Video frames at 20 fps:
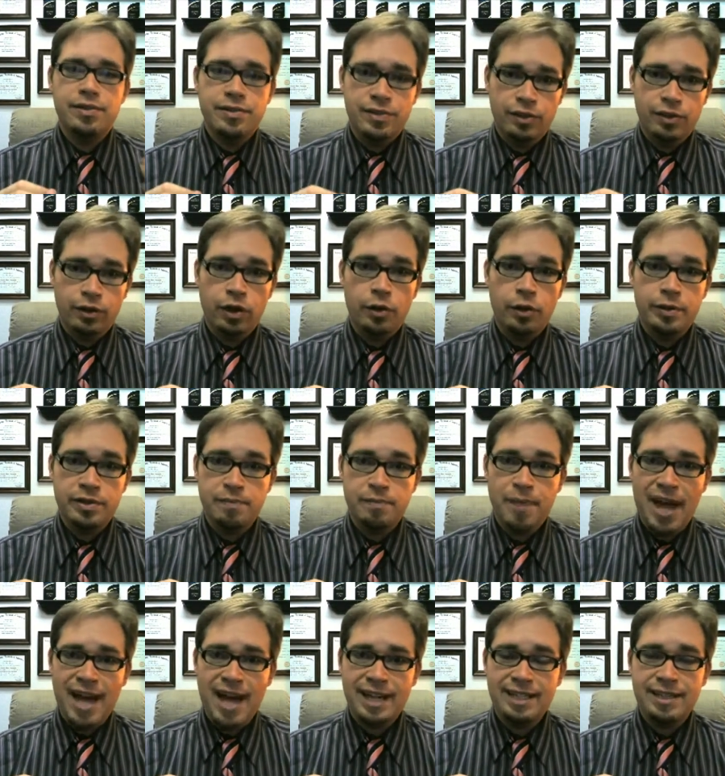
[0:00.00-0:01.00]
0 is
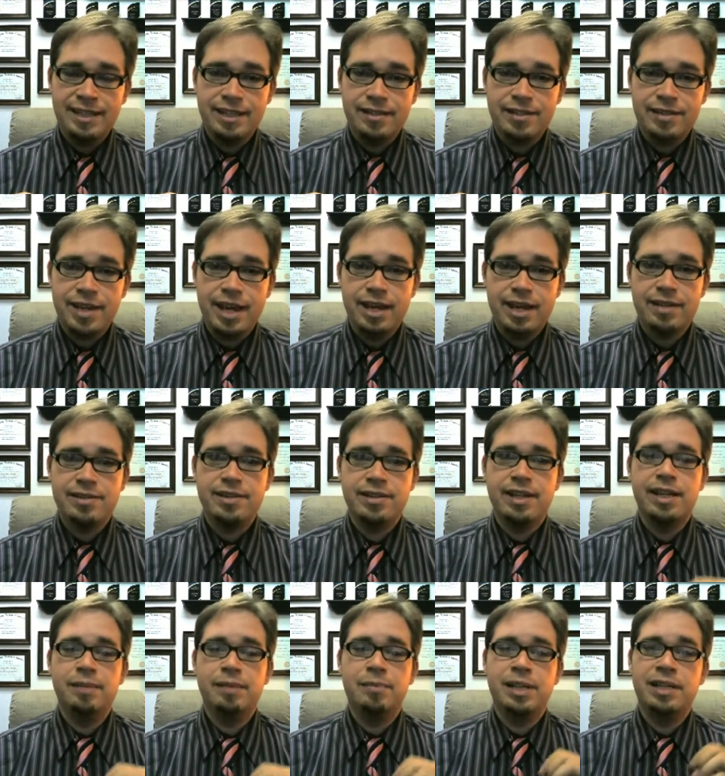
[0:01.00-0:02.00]
bad in this case.
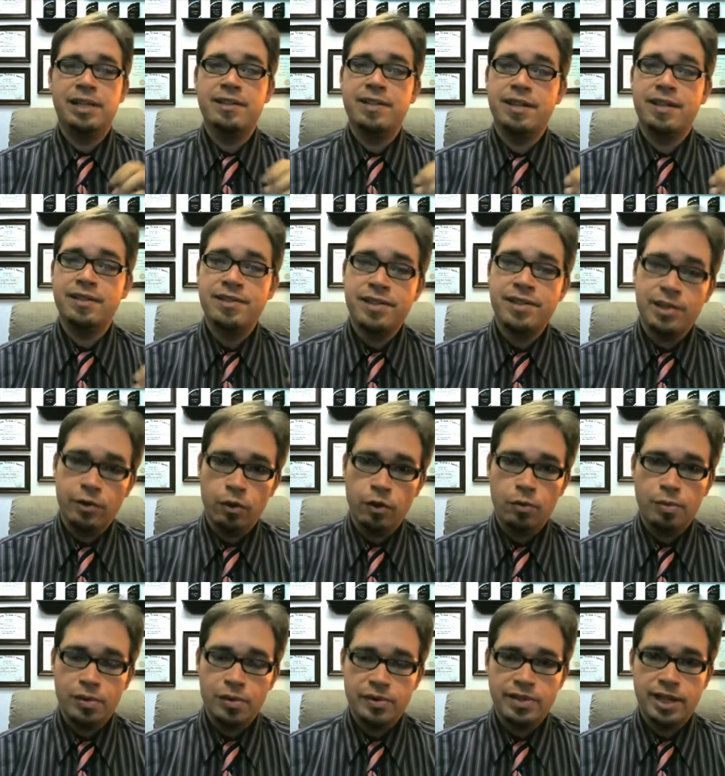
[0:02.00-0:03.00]
It means that
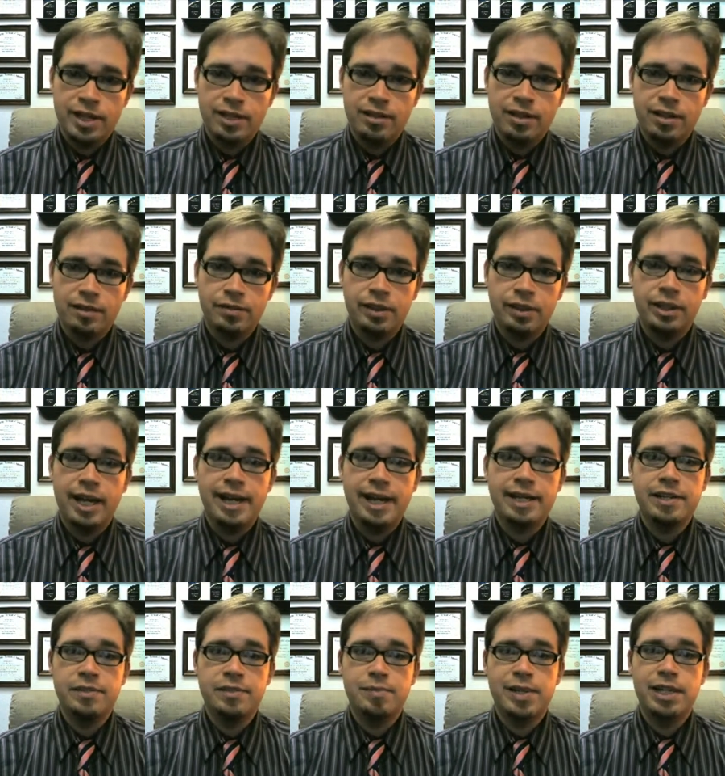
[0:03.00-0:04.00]
0% of the
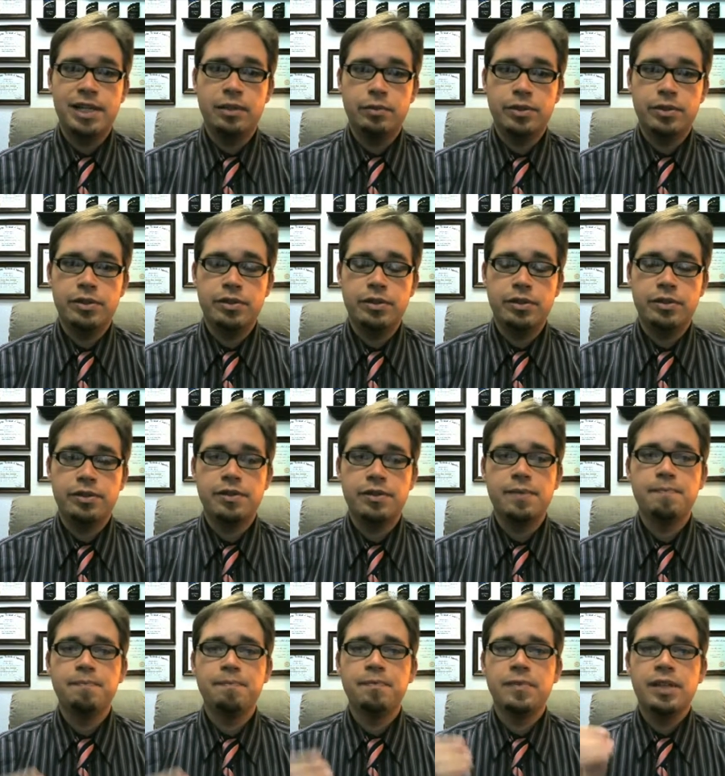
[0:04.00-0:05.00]
light is being returned.
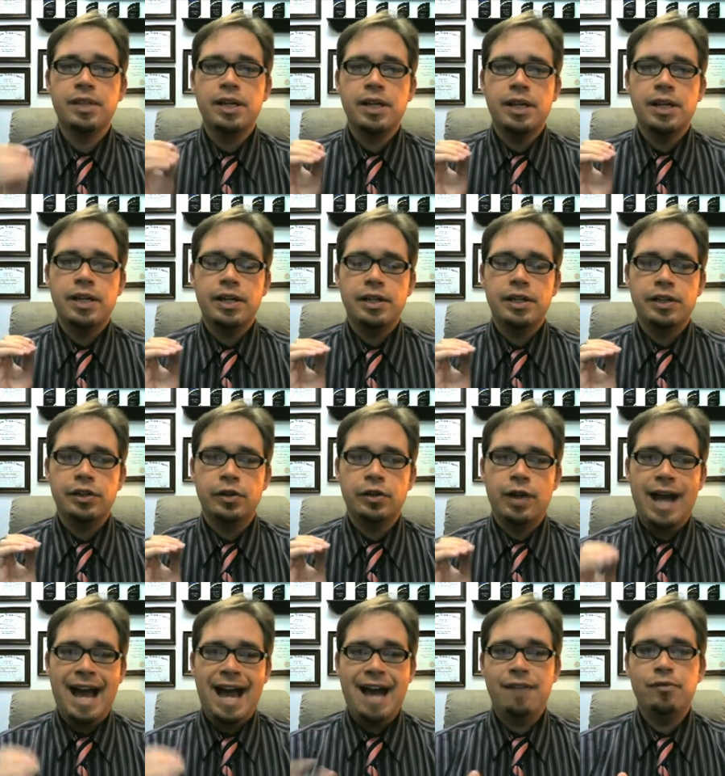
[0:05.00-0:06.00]

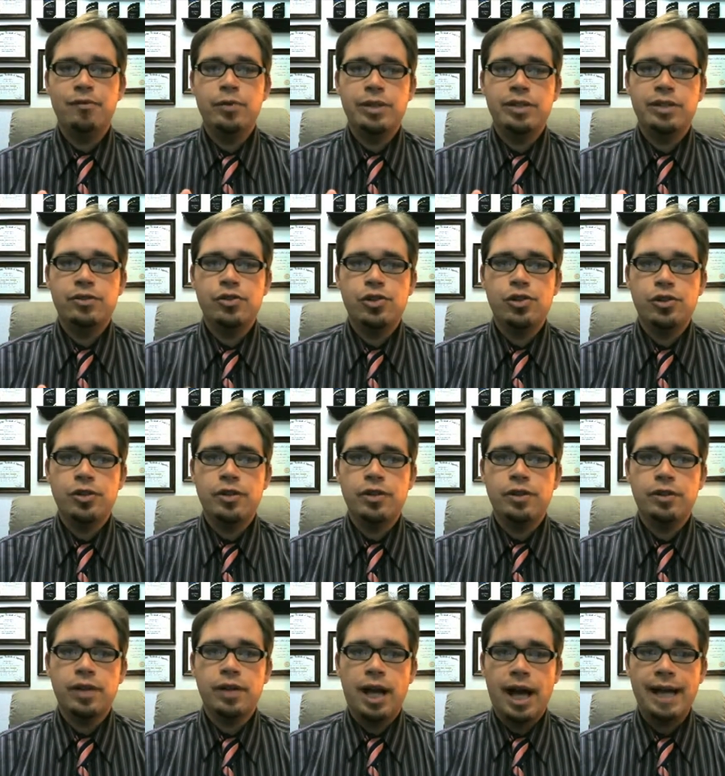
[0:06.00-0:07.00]
Your average
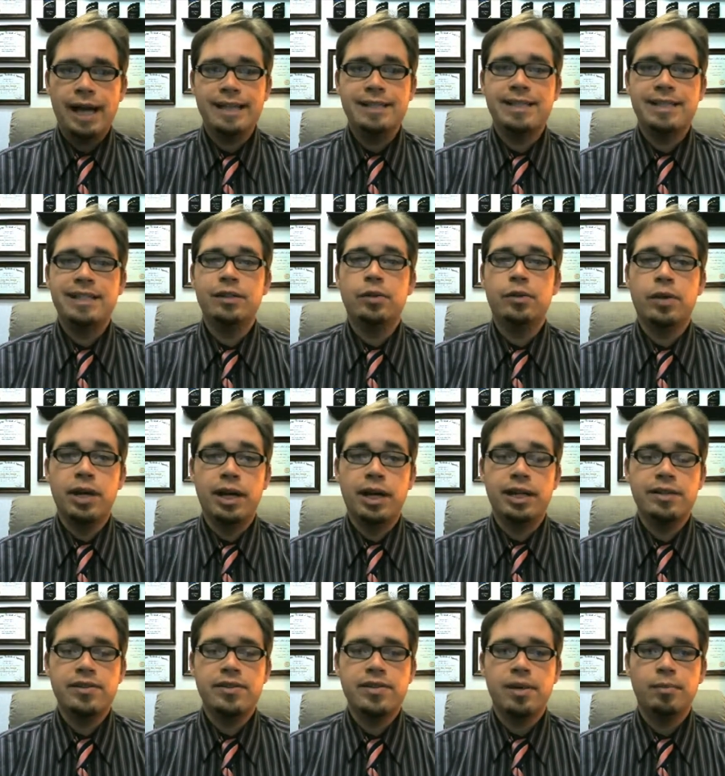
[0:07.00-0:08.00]
ideal
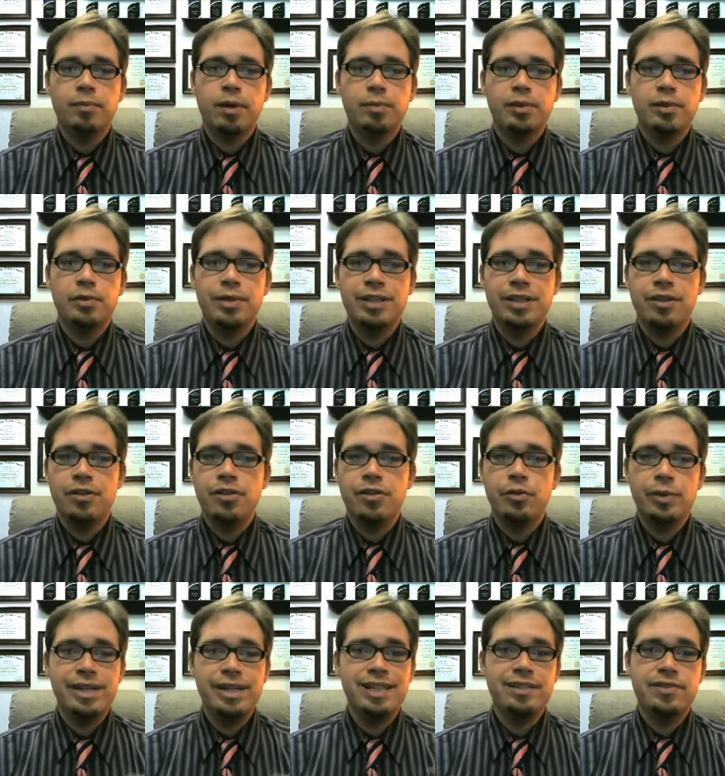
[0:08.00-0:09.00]
cut, somewhere between
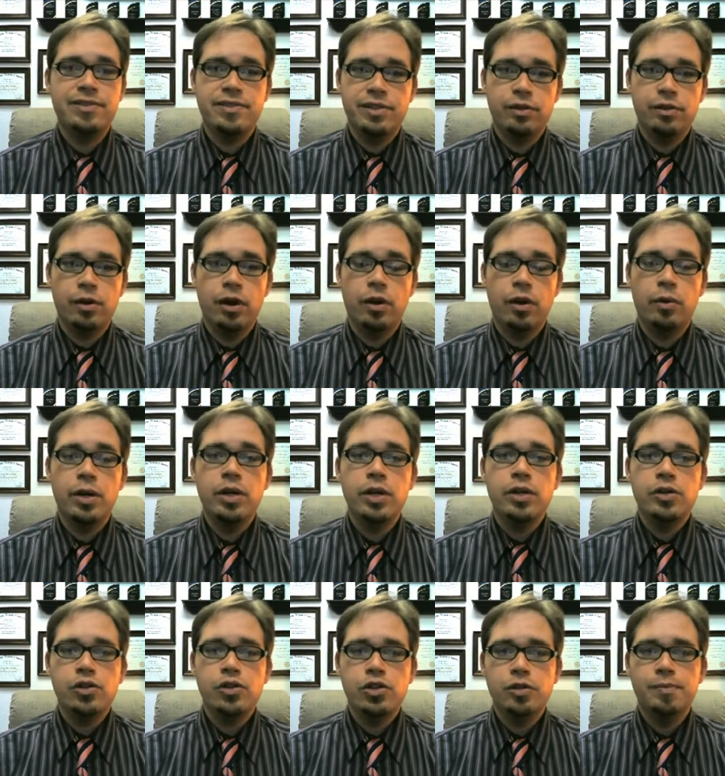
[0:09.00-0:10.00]
3 and 0,
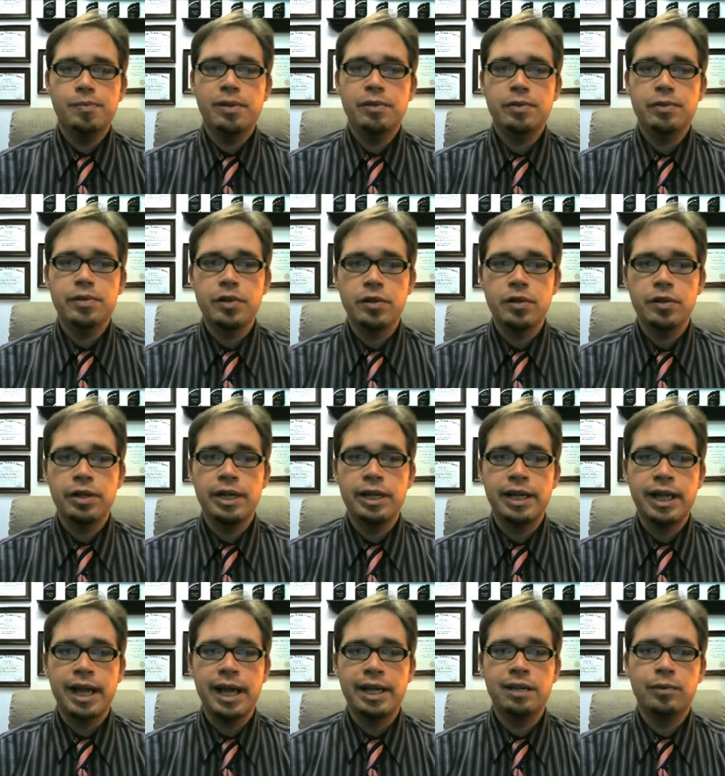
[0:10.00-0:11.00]
should be
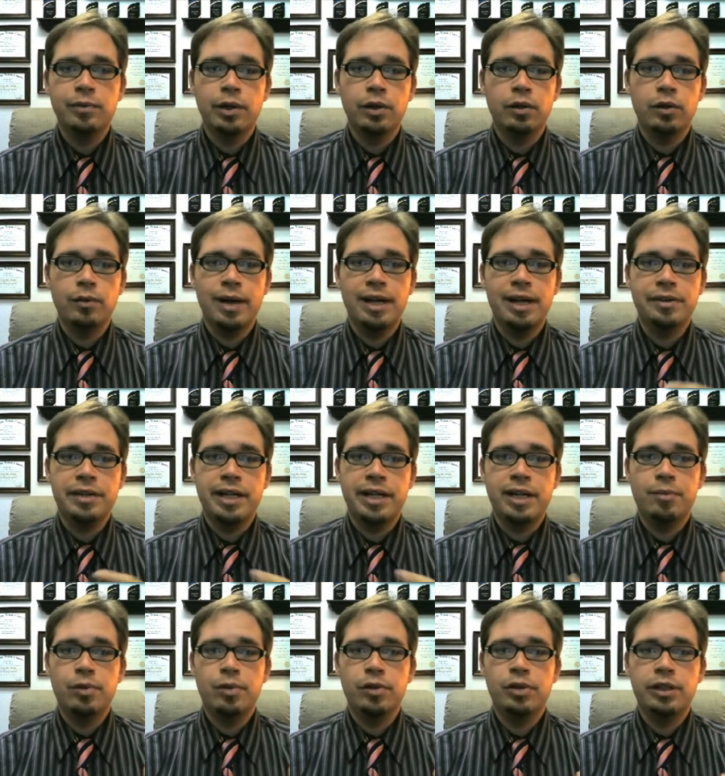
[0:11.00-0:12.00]
returning anywhere around the
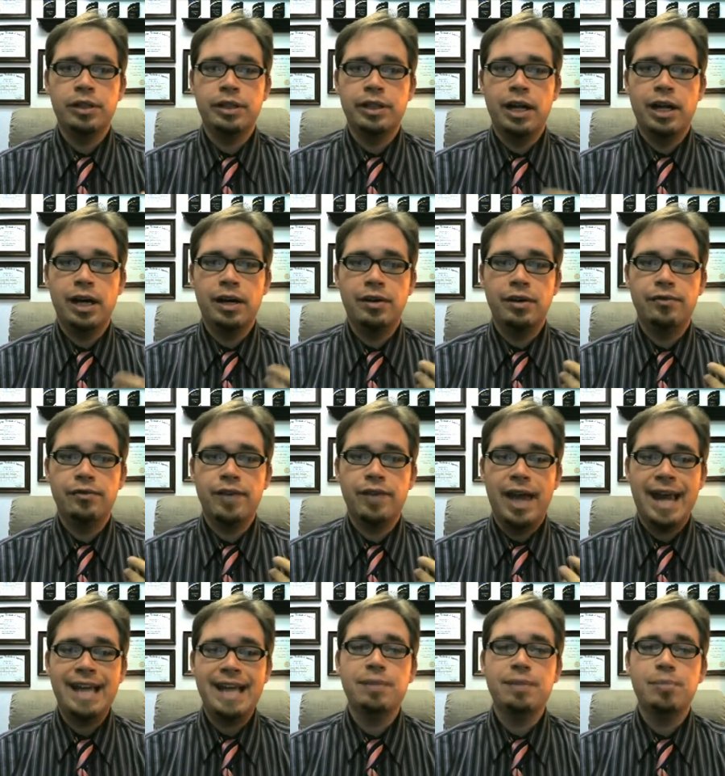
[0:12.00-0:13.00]
neighborhood of
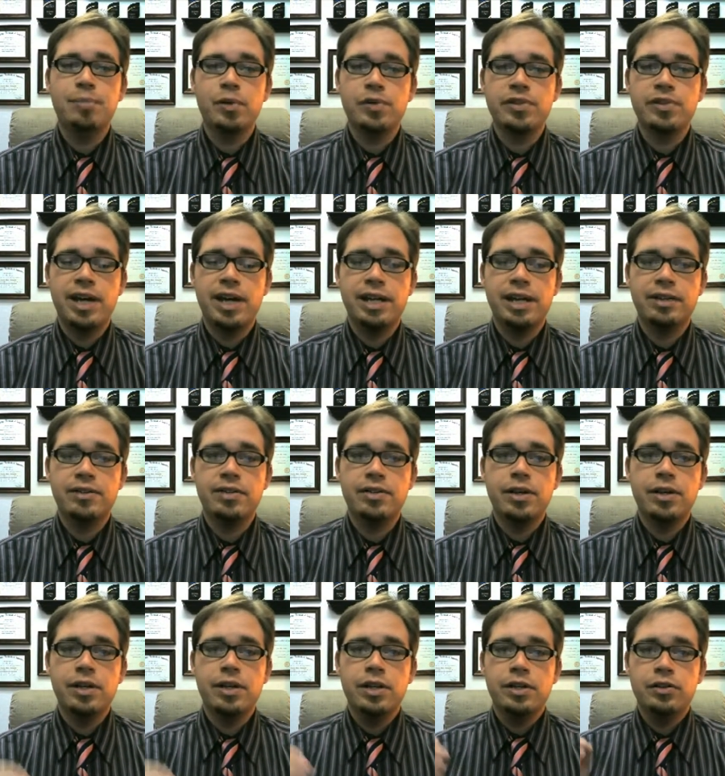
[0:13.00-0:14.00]
80%